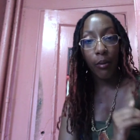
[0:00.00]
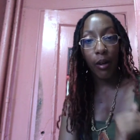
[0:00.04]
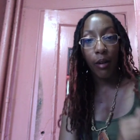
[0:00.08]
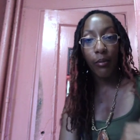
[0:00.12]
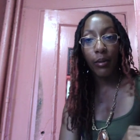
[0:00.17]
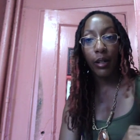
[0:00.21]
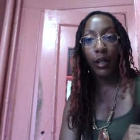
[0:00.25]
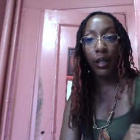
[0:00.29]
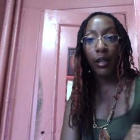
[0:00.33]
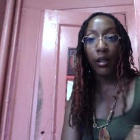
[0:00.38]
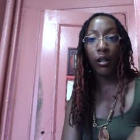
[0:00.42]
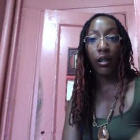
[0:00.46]
I'm
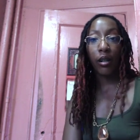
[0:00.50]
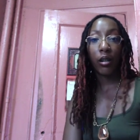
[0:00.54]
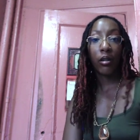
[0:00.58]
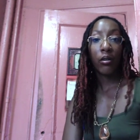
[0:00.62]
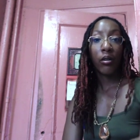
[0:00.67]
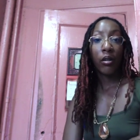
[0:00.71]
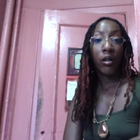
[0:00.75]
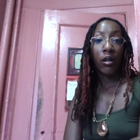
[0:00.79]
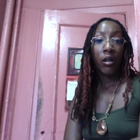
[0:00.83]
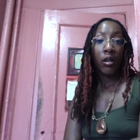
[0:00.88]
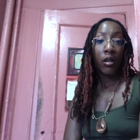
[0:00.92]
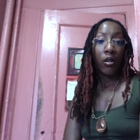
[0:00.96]
like, yo,
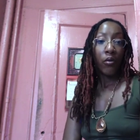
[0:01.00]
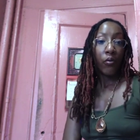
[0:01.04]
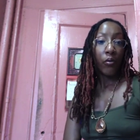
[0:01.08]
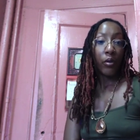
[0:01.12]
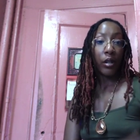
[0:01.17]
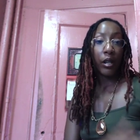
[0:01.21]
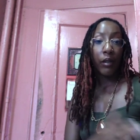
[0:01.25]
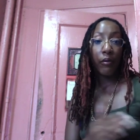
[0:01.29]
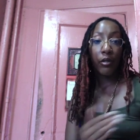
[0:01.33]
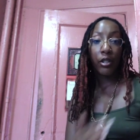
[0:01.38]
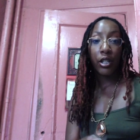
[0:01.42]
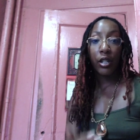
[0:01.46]

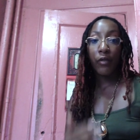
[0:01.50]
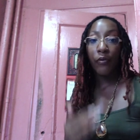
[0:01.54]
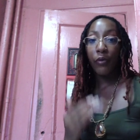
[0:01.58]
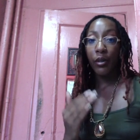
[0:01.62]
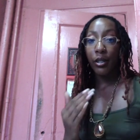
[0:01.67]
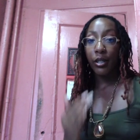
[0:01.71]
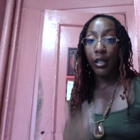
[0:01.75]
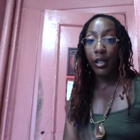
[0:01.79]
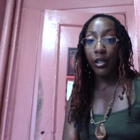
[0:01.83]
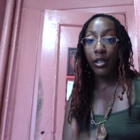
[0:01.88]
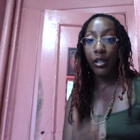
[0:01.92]
whenever she feels like